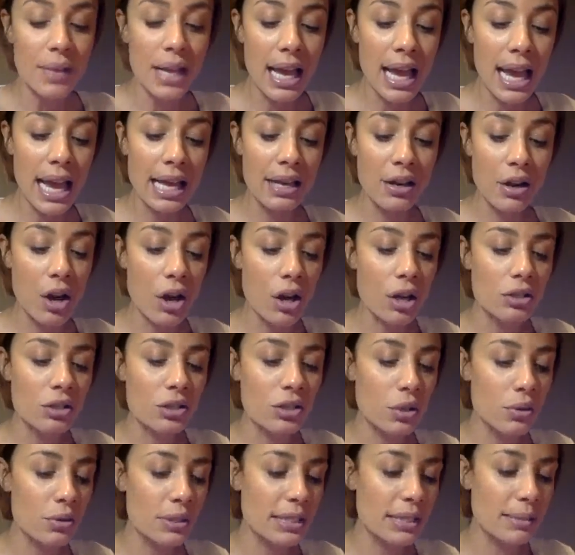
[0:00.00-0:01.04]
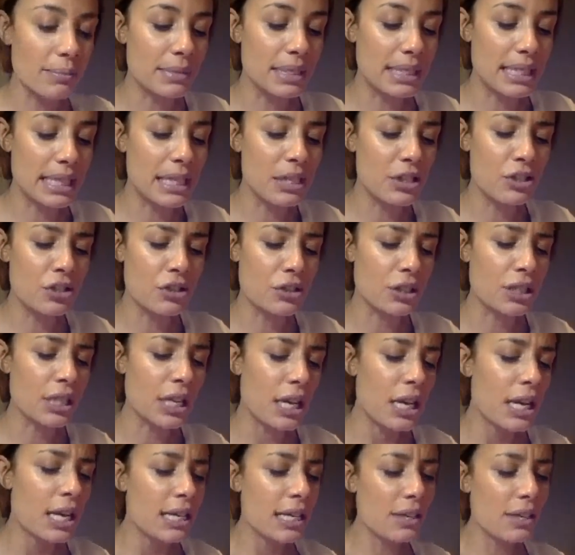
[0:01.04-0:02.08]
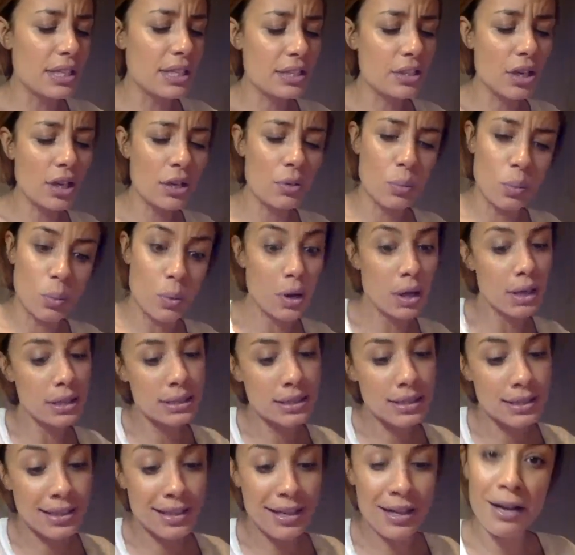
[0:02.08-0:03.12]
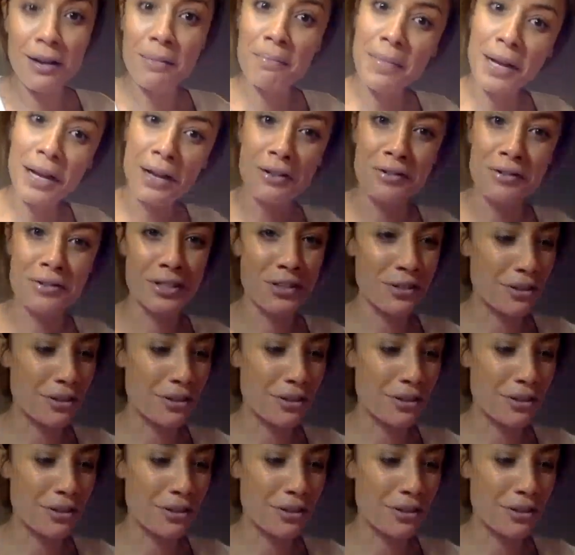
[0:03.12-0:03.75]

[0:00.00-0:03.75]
And also some teachers. Now this card wants to come out,